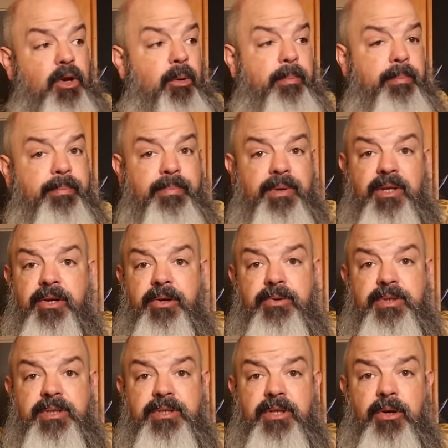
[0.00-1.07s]
Nope, you
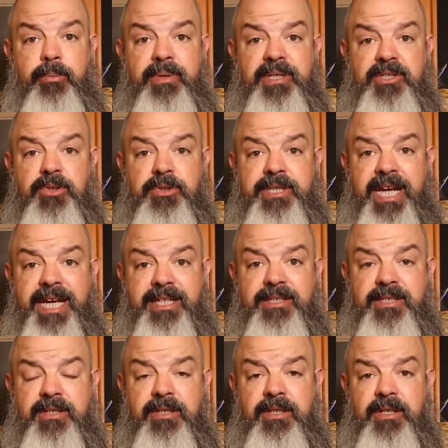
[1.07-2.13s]
don't. Don't mist your
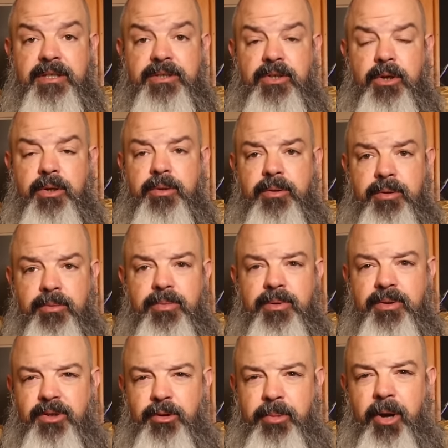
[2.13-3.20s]
snakes don't uh,
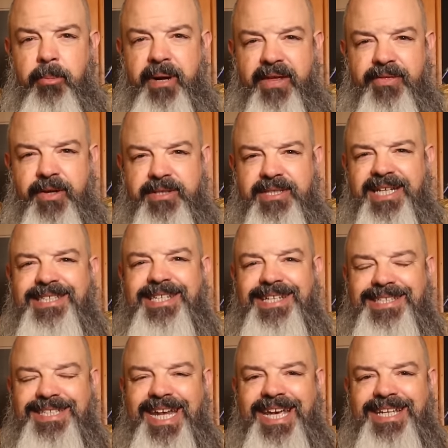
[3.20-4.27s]
your ball pythons. I say
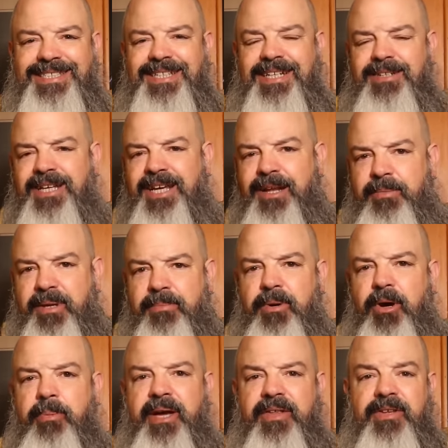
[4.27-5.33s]
snakes and, and I mean
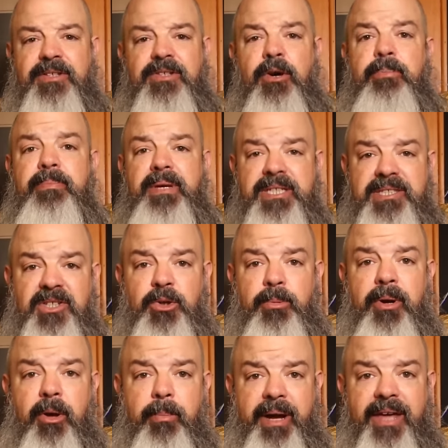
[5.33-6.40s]
ball python. Don't mist your
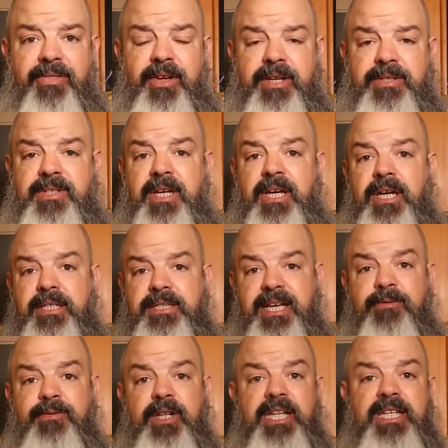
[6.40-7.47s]
ball pythons.
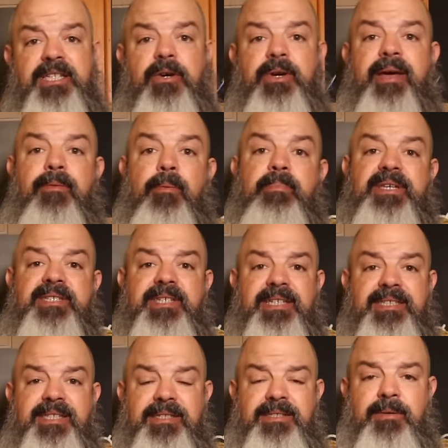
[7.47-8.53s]
Definitely don't have a misting
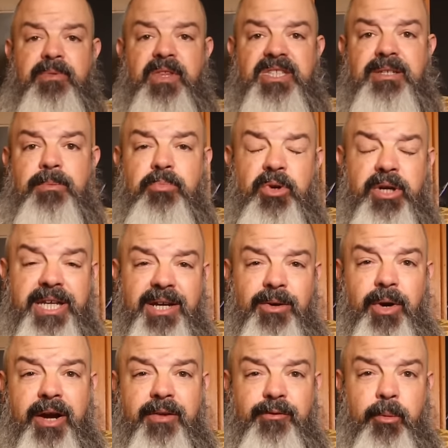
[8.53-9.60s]
system that's a breeding
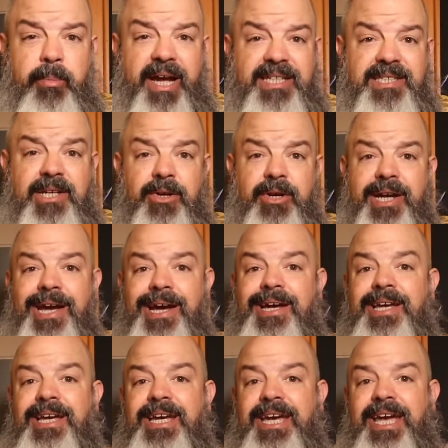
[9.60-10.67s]
ground for bacteria.
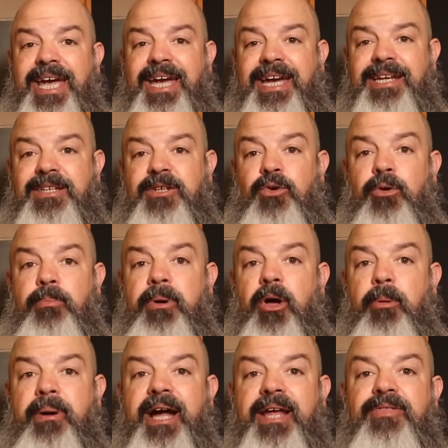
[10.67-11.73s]
And your
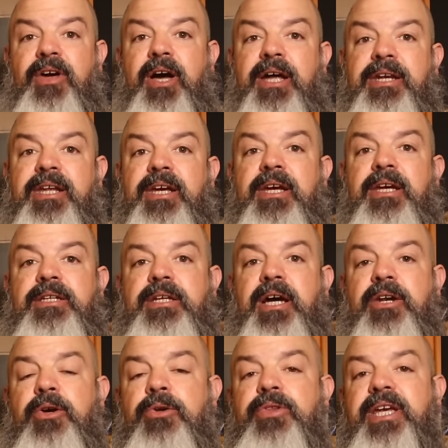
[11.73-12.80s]
ball python,
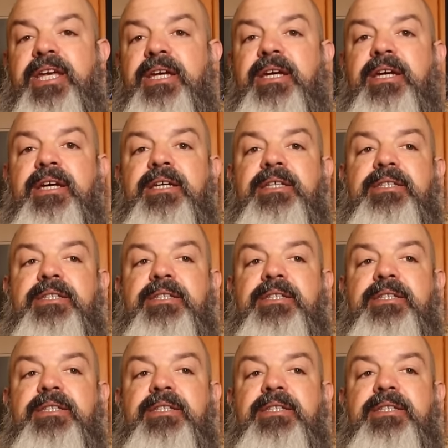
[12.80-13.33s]
not only